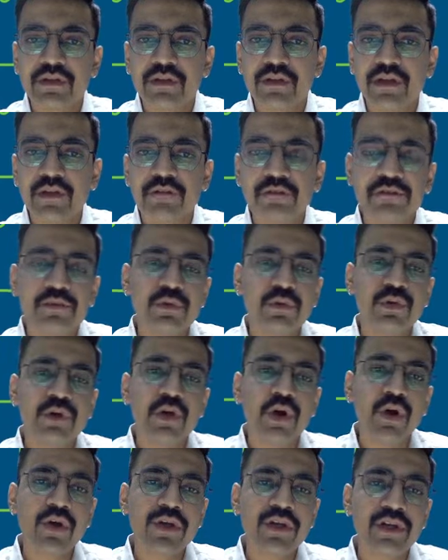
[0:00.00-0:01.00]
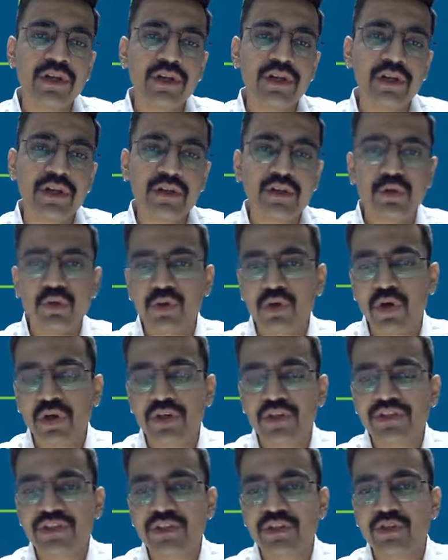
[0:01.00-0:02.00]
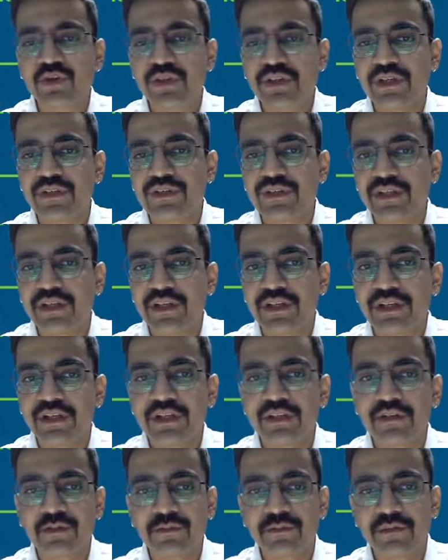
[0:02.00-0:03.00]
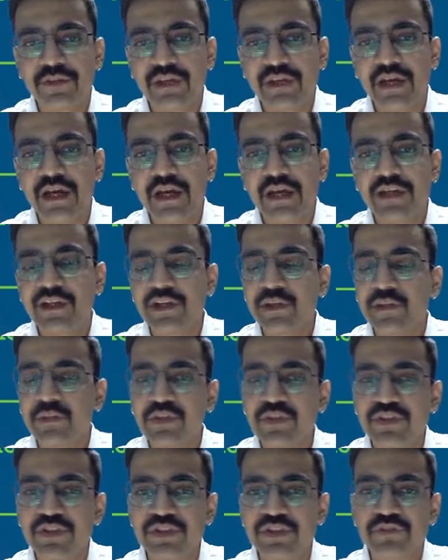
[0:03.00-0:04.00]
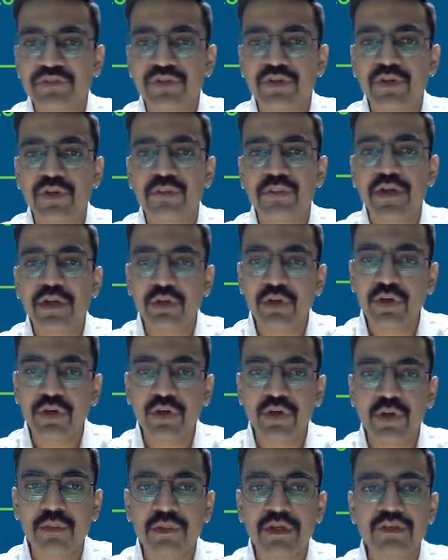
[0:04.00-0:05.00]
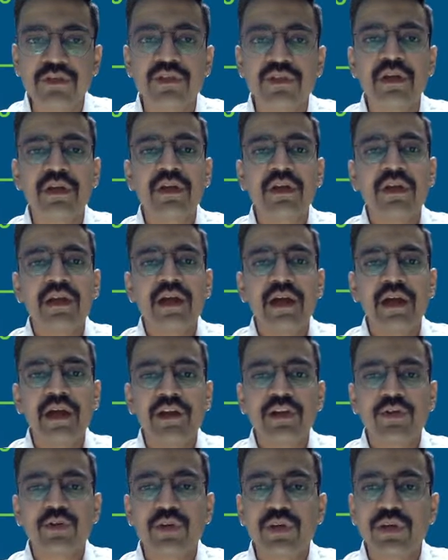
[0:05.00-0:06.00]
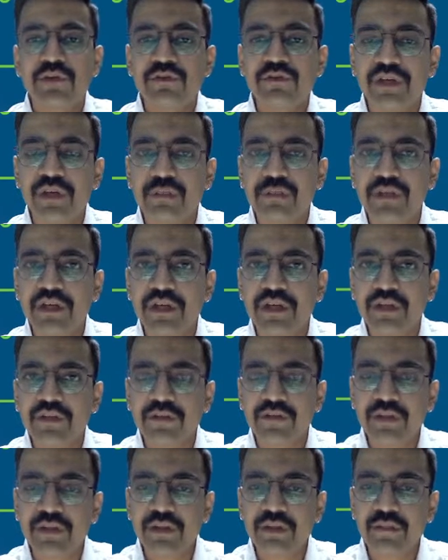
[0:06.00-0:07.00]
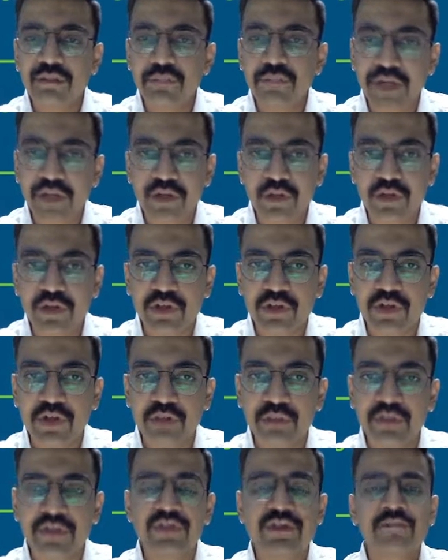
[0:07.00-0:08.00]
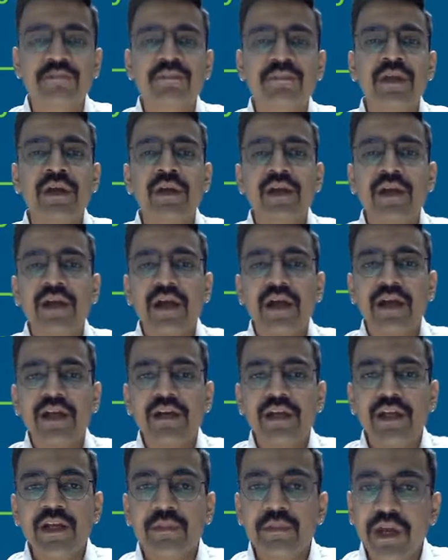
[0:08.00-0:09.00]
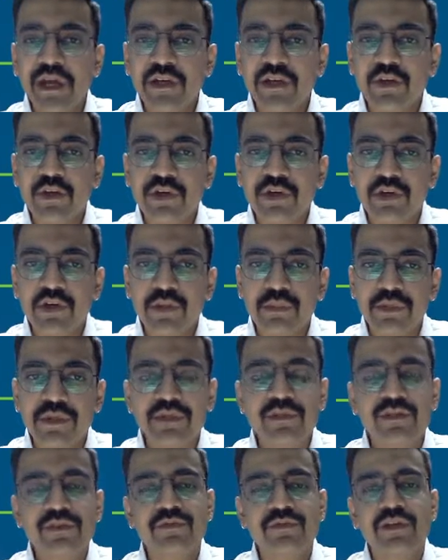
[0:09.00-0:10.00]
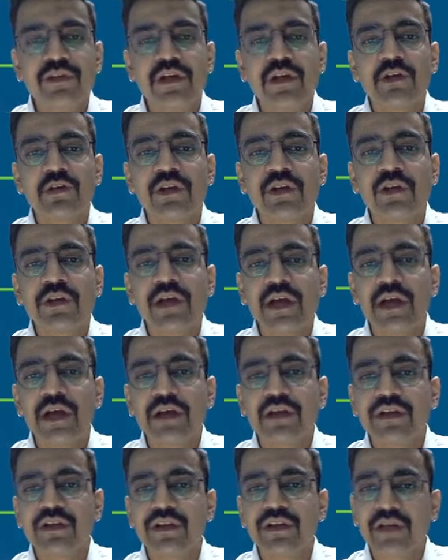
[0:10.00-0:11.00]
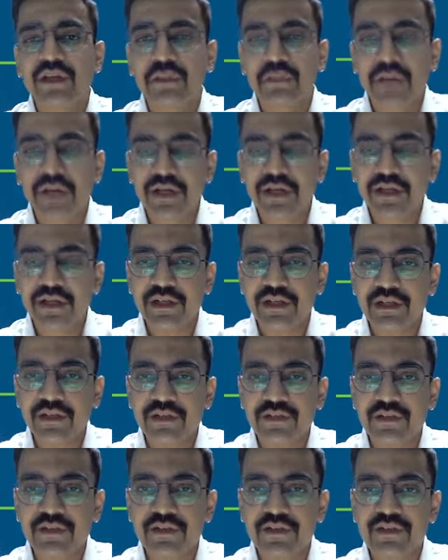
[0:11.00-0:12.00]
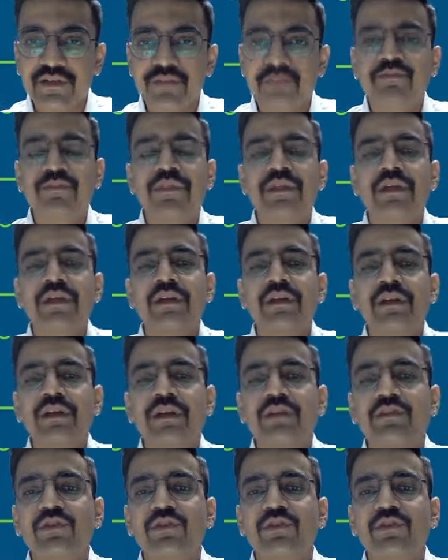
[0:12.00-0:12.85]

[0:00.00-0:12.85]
If you logged in to CollegeDekho yesterday, we had a demo session for macroeconomics, and today we are beginning with microeconomics. And in microeconomics, we are looking at demand analysis, right?